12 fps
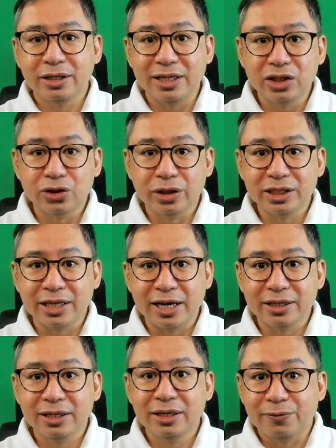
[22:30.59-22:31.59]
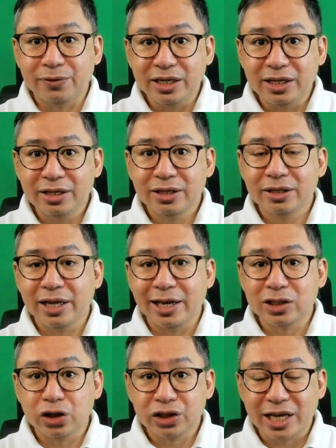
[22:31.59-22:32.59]
The reason is that the free
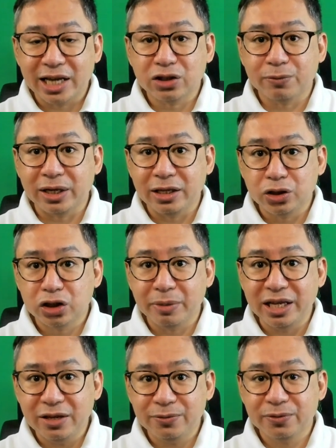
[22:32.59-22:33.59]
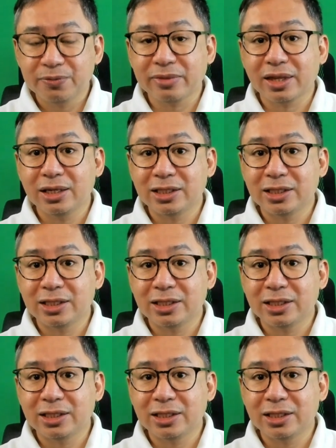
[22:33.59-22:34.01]
exercise of religious belief